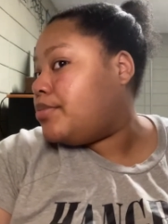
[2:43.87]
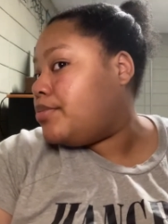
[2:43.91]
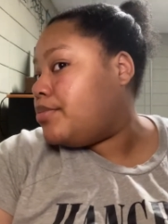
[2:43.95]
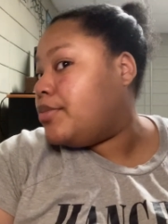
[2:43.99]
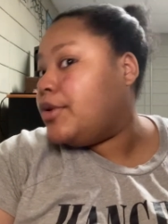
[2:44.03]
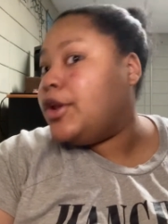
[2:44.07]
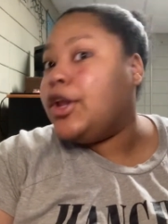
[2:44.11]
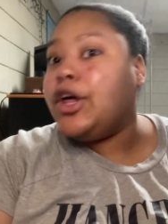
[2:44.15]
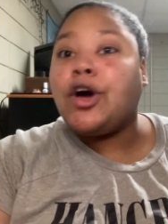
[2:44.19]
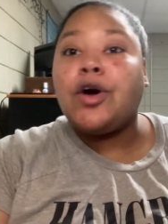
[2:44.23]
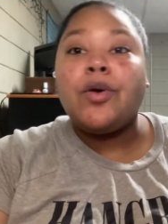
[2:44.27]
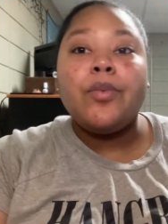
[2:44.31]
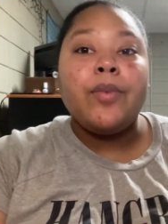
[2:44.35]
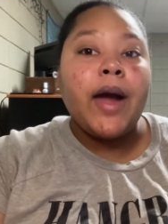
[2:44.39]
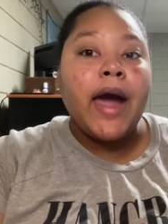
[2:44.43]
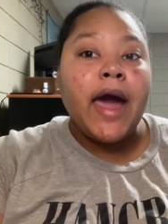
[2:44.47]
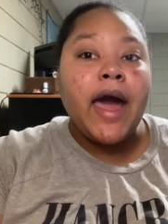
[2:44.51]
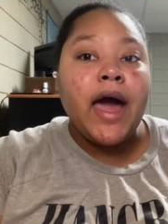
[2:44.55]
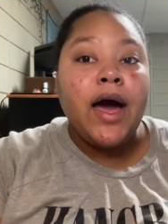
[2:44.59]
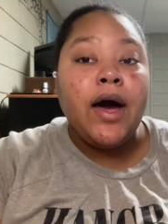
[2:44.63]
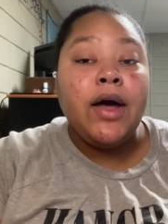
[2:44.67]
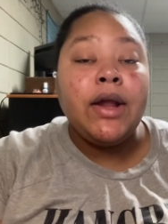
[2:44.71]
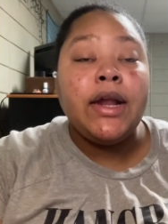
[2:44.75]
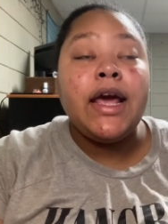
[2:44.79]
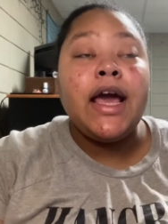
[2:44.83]
look
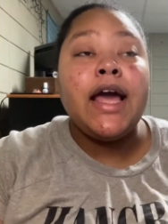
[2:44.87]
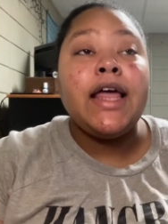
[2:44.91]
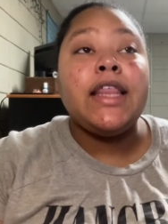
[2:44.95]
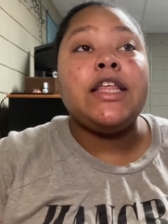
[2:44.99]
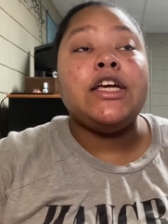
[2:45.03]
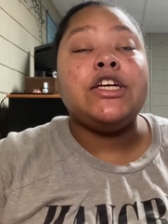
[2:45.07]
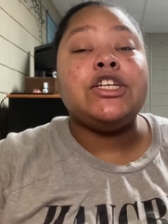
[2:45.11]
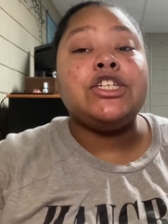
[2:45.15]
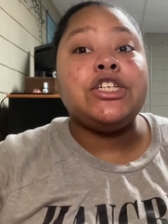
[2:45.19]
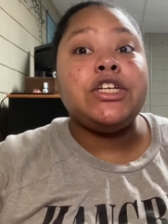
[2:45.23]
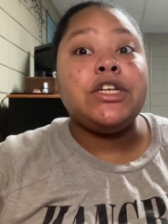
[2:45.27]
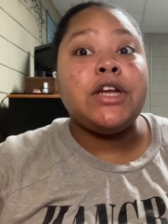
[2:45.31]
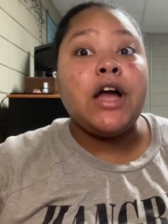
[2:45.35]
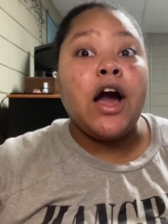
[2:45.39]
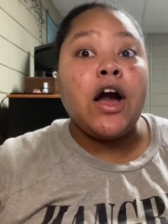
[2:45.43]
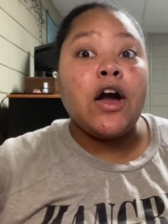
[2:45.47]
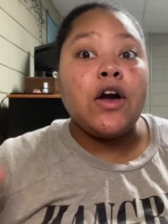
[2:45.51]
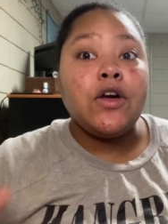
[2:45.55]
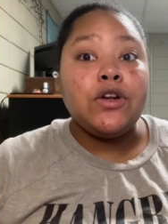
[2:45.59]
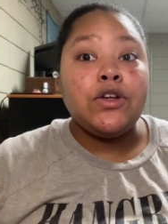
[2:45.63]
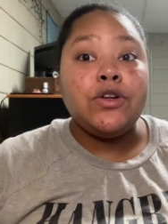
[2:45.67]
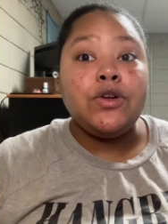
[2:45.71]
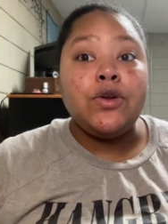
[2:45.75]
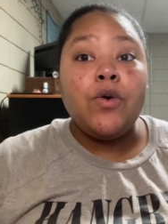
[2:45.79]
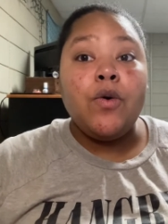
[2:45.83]
around, and then she knocked
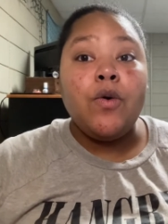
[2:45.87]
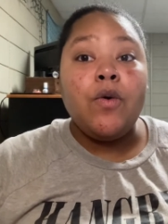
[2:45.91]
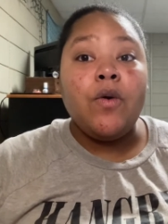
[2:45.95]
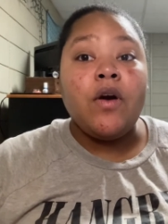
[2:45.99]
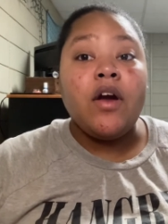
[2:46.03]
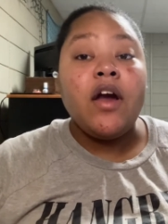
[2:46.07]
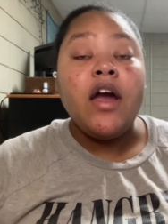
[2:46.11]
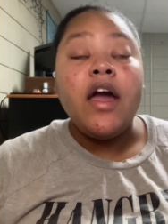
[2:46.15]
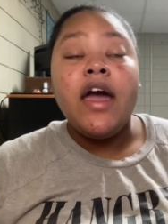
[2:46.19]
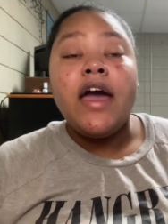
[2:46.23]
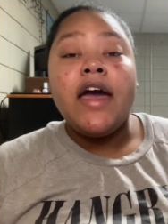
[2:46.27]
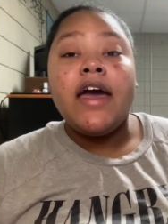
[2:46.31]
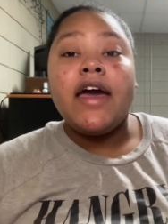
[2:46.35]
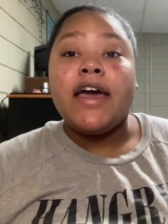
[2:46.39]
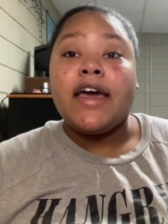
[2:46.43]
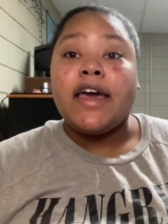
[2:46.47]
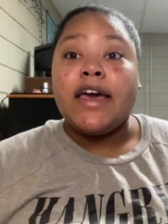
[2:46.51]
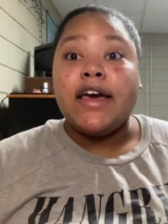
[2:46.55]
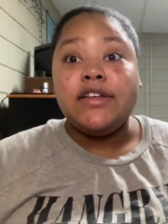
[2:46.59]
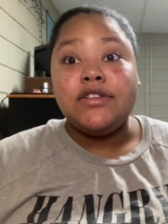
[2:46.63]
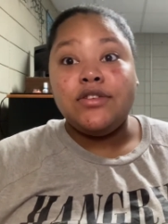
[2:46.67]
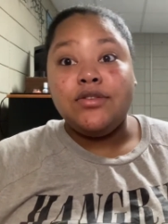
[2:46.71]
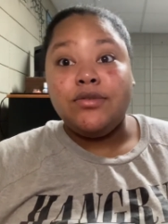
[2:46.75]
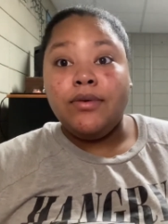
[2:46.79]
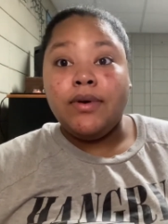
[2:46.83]
on the door, and
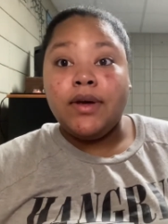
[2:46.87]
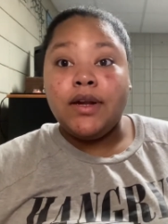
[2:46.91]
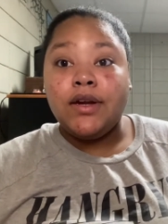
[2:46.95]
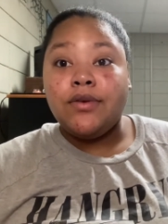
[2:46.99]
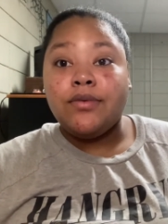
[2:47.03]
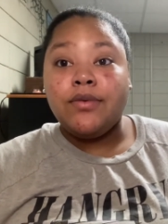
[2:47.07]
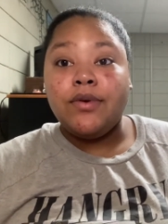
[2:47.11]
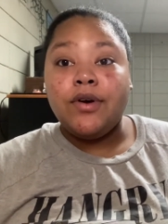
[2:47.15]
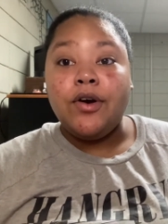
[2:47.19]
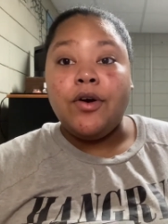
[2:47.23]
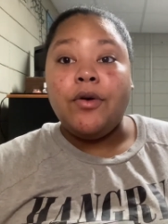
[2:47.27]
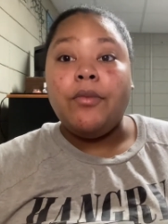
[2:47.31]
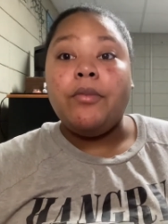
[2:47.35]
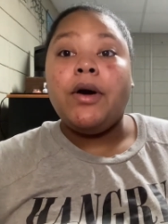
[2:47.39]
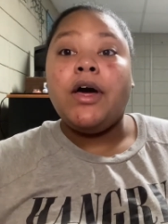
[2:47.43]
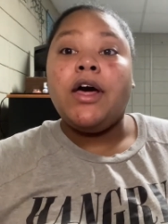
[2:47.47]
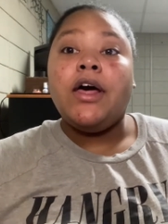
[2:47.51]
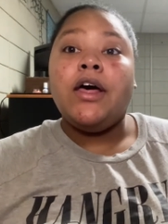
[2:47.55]
guess who in the room?